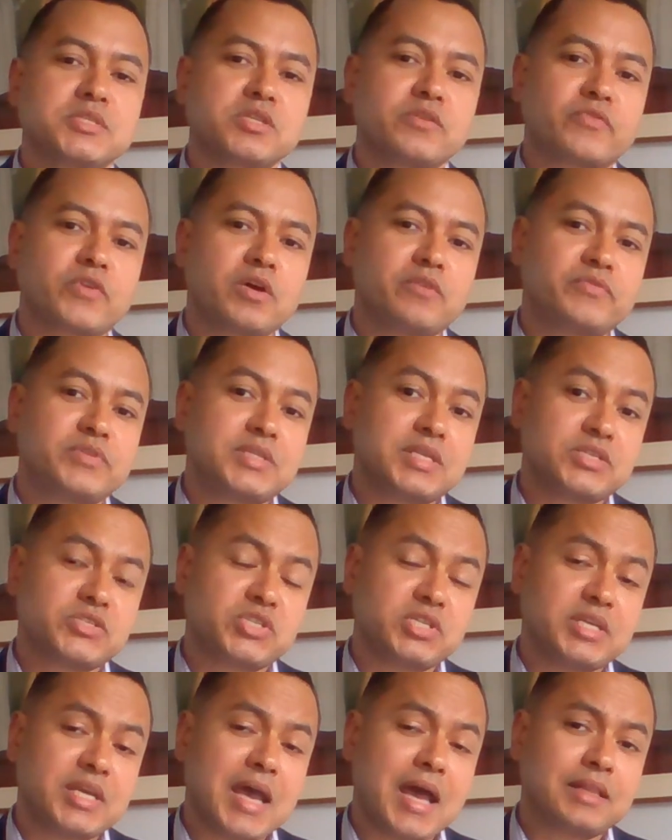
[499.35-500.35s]
of
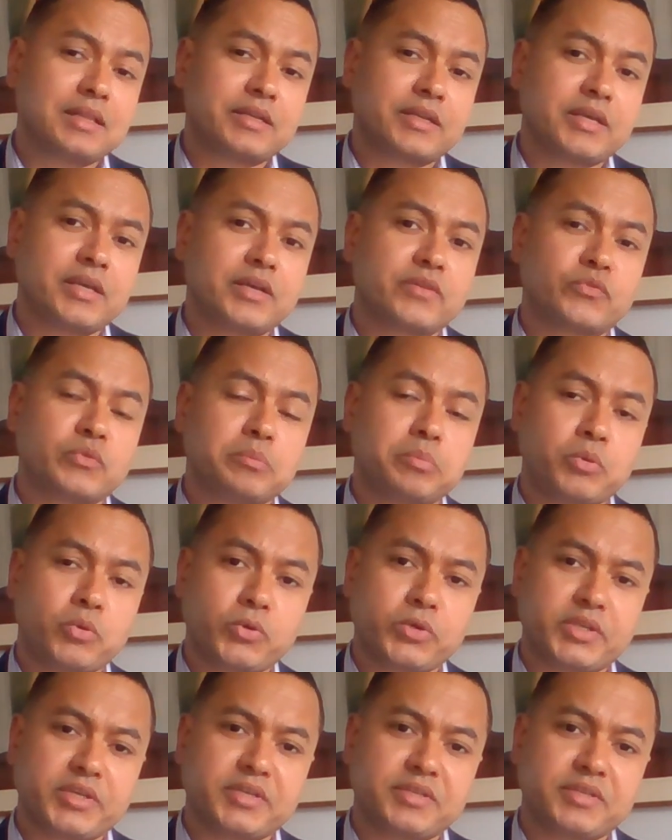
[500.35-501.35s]
confidentiality and reporting.